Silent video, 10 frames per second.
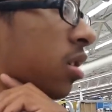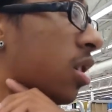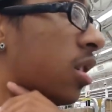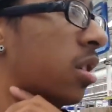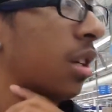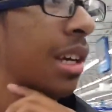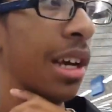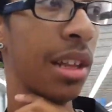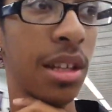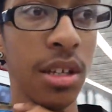Just looking
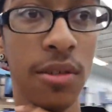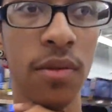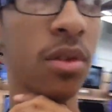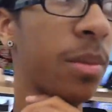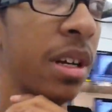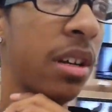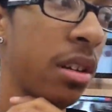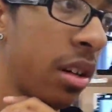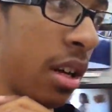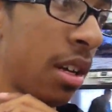at things for my
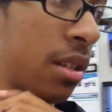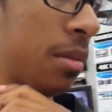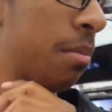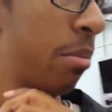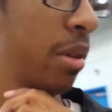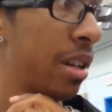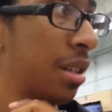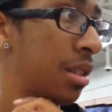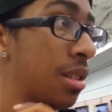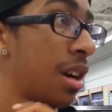internet, but
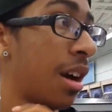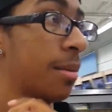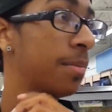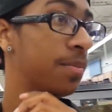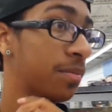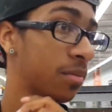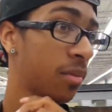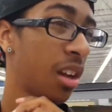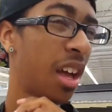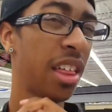I
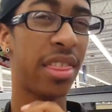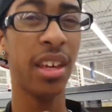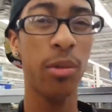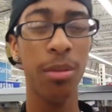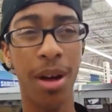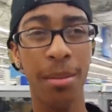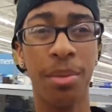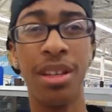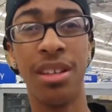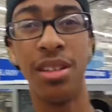think we might
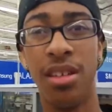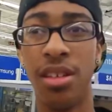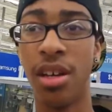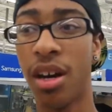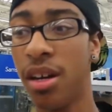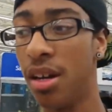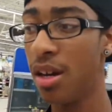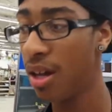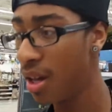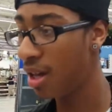be done
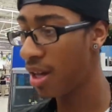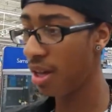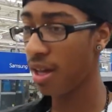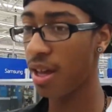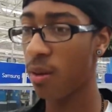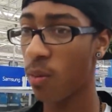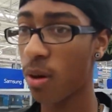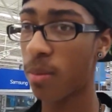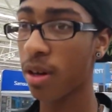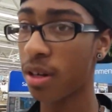in
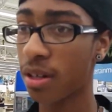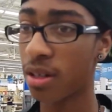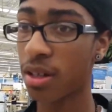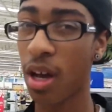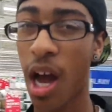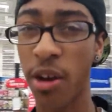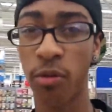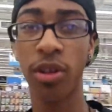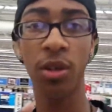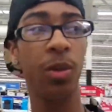Walmart. I
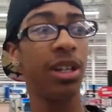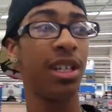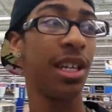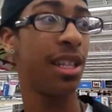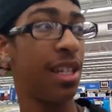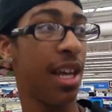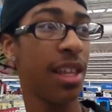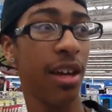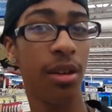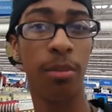really wanted to get the
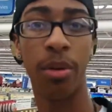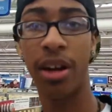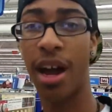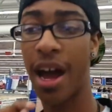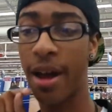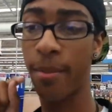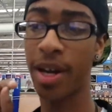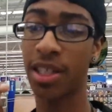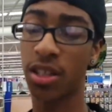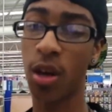DeathAdder, but I
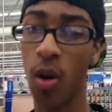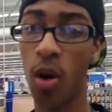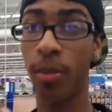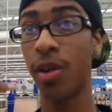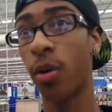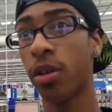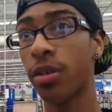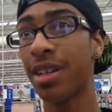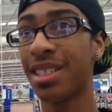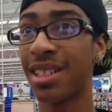might just go home and
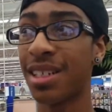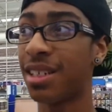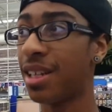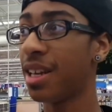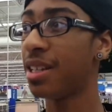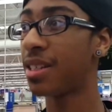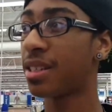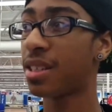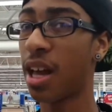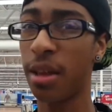order it since
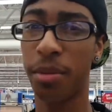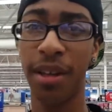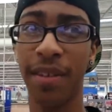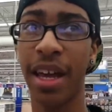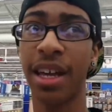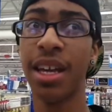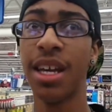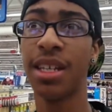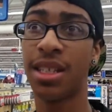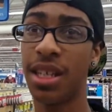it's, I believe, like
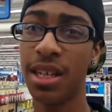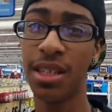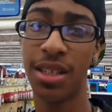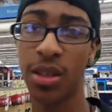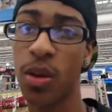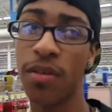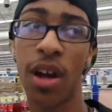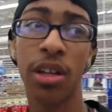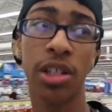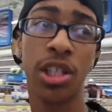$10 to
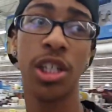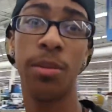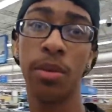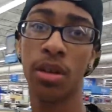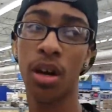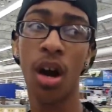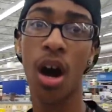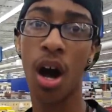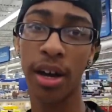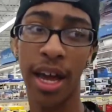$12 cheaper
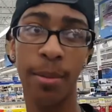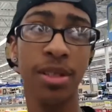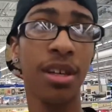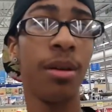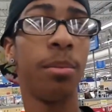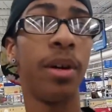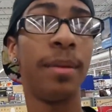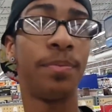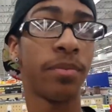on Amazon. But